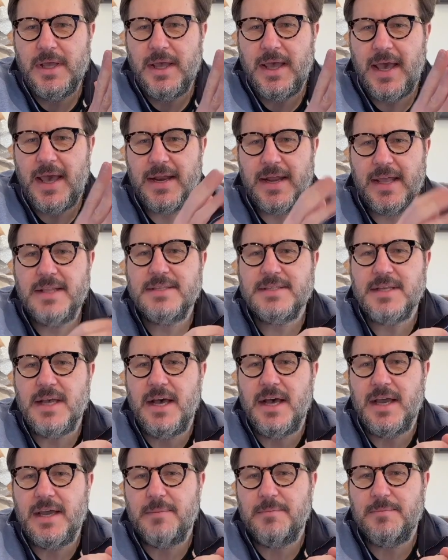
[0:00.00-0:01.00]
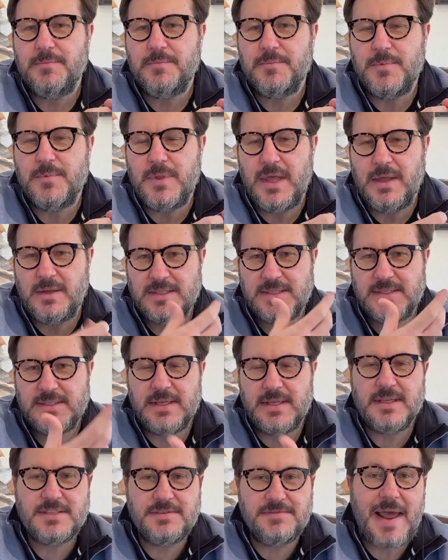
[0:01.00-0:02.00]
and in time it's
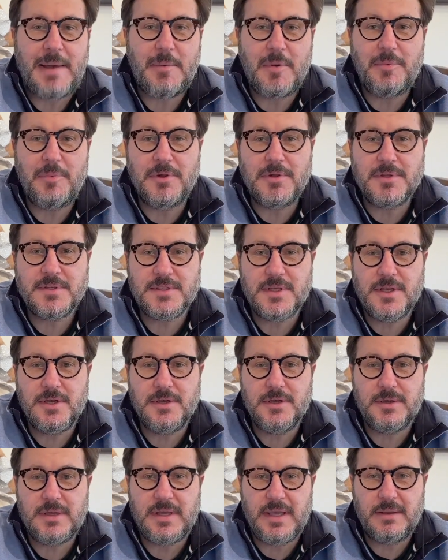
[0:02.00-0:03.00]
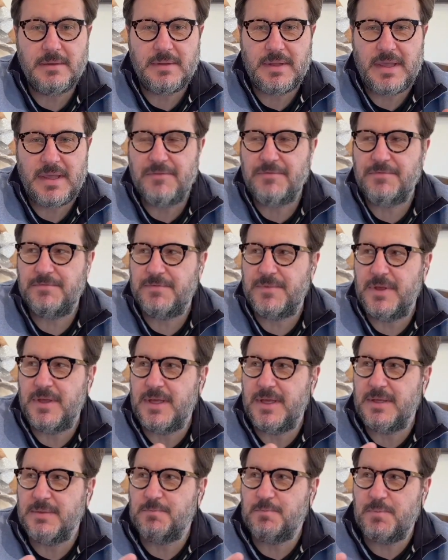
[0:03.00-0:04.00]
flammable, so if
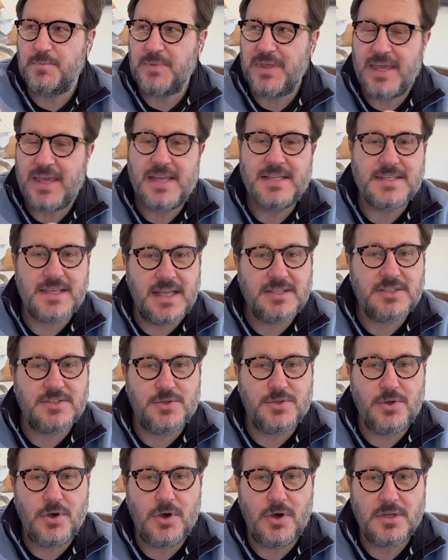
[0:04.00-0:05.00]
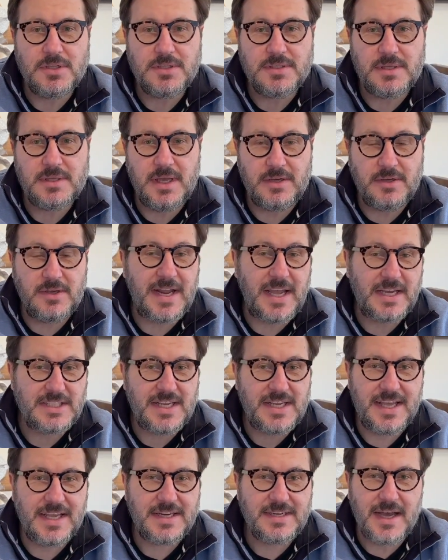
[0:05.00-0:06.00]
the heat gets too hot, it could
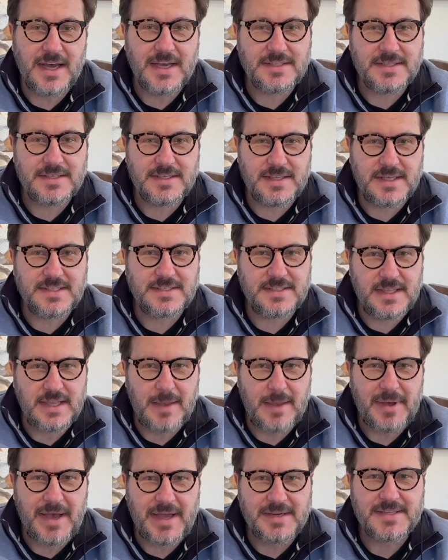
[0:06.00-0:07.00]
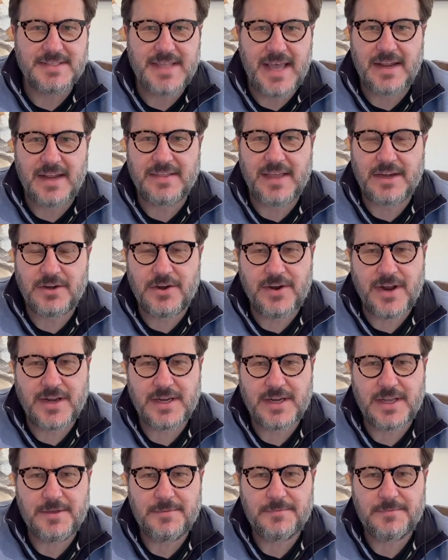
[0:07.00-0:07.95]
actually ignite? Am I understanding that correctly?